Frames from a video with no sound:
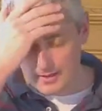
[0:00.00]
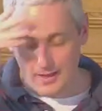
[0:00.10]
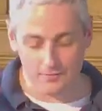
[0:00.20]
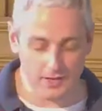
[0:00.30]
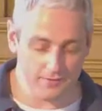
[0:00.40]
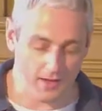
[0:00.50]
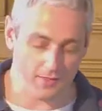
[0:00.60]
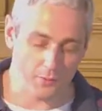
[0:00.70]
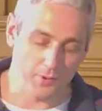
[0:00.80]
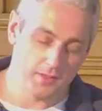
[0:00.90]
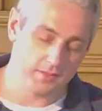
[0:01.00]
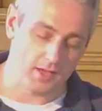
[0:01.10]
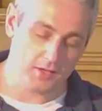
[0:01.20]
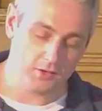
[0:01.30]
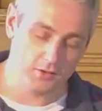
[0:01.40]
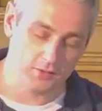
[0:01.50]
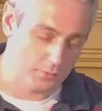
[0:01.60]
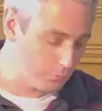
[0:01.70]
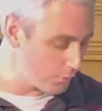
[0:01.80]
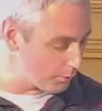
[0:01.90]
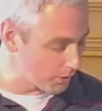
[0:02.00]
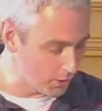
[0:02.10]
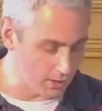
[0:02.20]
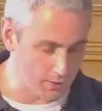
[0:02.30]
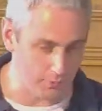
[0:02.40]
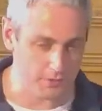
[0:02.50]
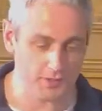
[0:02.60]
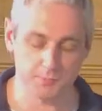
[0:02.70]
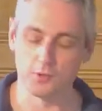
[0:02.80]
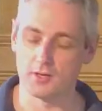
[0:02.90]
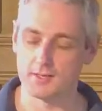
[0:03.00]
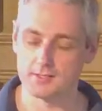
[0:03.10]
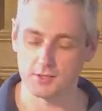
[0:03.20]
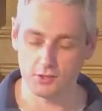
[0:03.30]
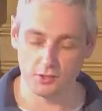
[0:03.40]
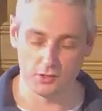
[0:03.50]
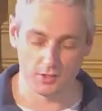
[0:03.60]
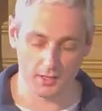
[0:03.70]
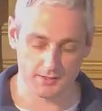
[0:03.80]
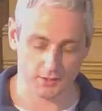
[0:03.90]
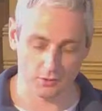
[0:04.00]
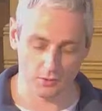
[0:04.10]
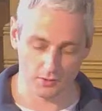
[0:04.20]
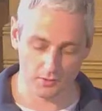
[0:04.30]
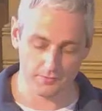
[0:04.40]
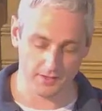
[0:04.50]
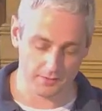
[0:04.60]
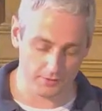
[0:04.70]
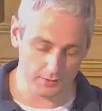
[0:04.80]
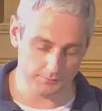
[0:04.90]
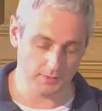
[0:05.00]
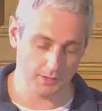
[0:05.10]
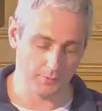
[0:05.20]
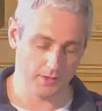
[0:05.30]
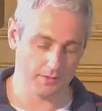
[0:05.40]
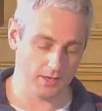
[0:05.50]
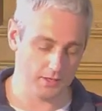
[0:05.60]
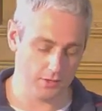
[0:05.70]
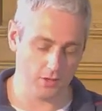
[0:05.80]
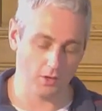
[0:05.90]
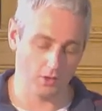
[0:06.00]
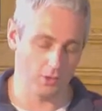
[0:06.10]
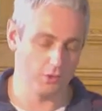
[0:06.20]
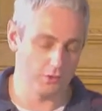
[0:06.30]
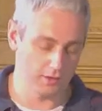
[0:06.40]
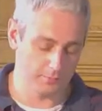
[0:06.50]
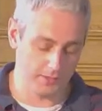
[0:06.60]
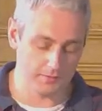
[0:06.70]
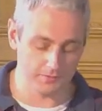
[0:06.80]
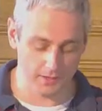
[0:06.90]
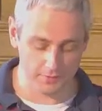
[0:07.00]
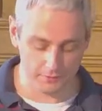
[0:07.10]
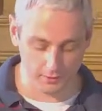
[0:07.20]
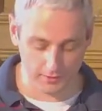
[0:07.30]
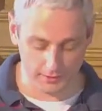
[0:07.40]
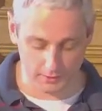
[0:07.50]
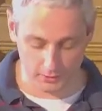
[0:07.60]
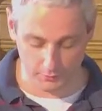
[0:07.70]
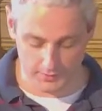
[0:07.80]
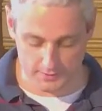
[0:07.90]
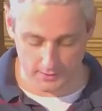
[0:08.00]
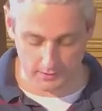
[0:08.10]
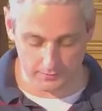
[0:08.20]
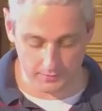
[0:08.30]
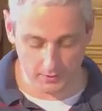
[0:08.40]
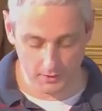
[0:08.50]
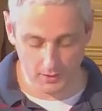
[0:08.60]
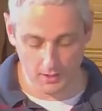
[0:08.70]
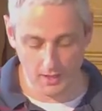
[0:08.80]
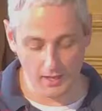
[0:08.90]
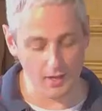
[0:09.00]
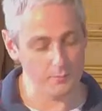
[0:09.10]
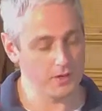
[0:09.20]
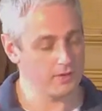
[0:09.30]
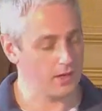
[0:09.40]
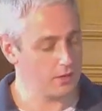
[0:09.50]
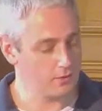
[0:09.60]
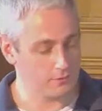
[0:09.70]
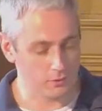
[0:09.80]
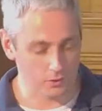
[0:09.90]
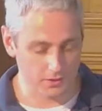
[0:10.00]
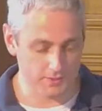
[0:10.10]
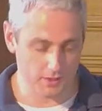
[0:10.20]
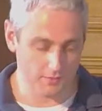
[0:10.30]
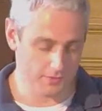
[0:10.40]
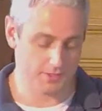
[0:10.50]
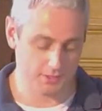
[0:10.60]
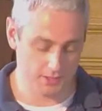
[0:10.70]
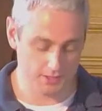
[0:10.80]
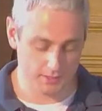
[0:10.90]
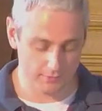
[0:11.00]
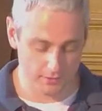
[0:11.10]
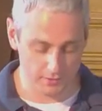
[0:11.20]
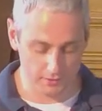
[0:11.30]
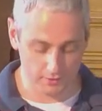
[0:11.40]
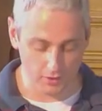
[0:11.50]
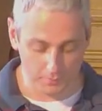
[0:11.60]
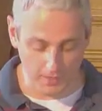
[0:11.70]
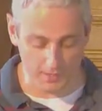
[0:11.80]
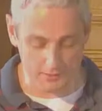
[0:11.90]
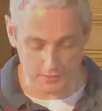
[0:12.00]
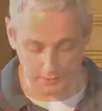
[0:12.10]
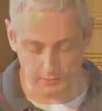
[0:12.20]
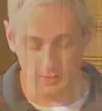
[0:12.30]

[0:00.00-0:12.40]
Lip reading: Heavenly Father, we thank you that what we're learning about this morning is that you as a God are faithful, and we thank you how you have been faithful in Chloe's life. We thank you for all the service that she's given in Kirkpatrick